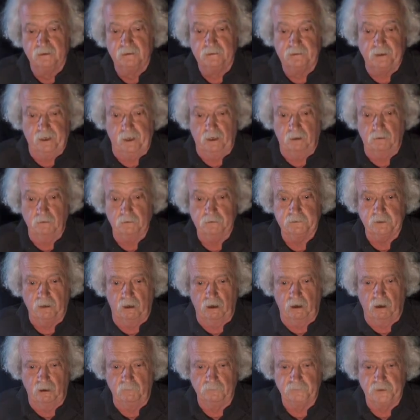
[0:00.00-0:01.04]
Tell
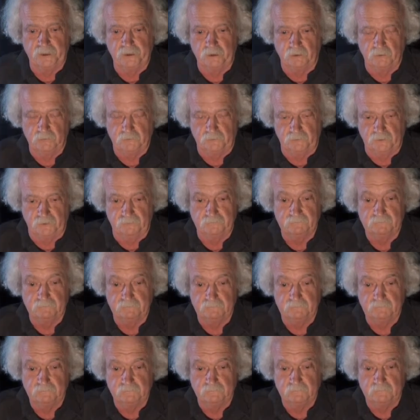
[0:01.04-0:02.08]
Tom
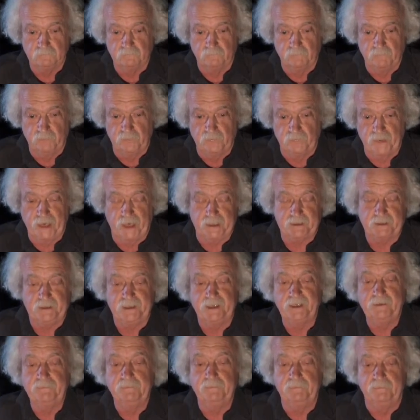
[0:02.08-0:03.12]
Tildrum that
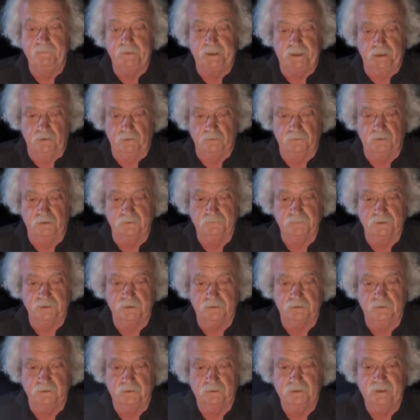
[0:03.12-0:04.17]
Tim
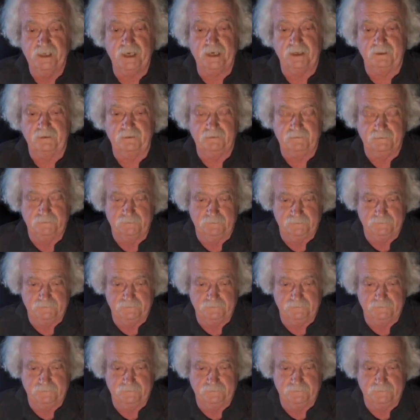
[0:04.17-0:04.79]
Tildrum's dead.